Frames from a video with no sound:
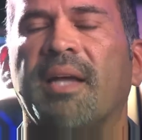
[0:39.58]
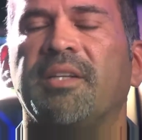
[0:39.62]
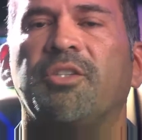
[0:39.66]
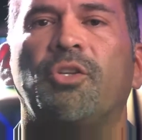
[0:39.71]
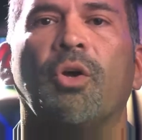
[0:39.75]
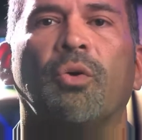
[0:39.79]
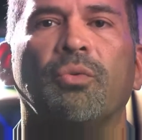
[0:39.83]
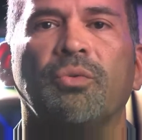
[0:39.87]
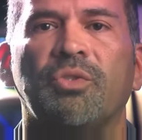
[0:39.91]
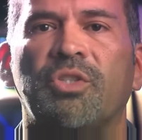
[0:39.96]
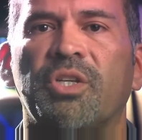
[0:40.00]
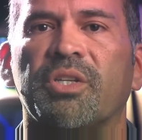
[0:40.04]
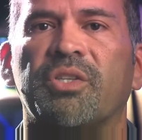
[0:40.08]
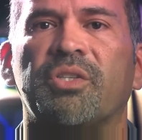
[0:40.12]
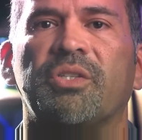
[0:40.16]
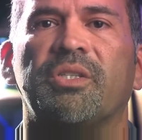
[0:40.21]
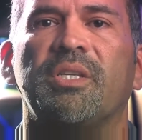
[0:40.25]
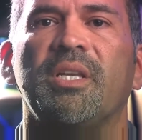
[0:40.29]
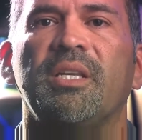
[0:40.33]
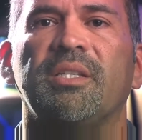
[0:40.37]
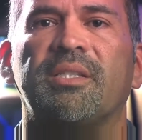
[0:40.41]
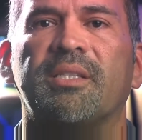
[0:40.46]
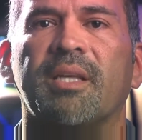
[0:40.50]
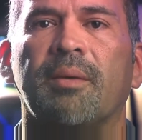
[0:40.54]
I don't just
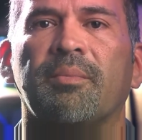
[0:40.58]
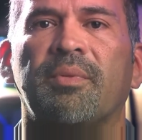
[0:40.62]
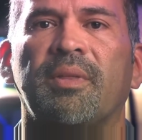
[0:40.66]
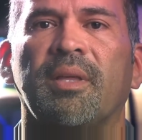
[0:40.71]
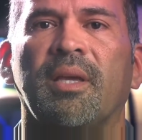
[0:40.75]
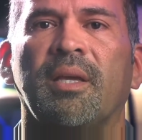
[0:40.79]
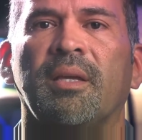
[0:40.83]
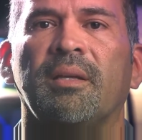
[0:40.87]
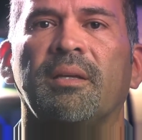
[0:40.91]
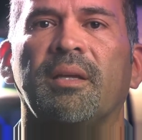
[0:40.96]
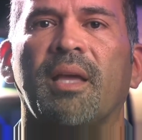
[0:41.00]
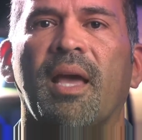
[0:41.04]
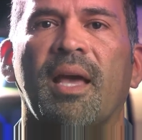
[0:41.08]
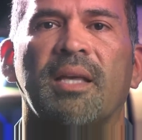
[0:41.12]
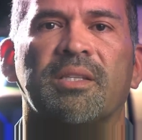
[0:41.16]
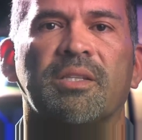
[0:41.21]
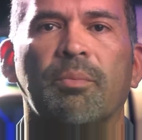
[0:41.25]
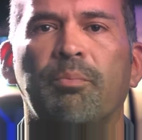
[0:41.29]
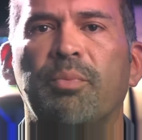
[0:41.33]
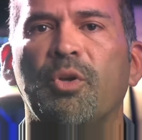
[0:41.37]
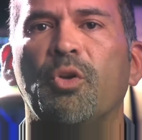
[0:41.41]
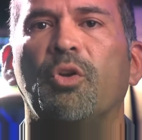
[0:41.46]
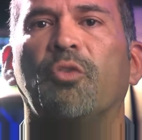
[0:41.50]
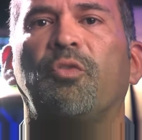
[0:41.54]
see something as
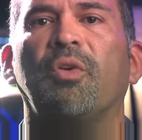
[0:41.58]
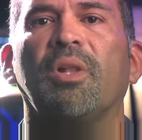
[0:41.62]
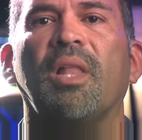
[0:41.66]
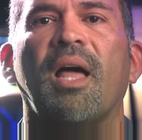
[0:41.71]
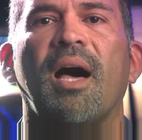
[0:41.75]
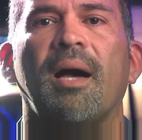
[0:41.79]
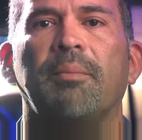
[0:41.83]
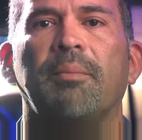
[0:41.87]
a beautiful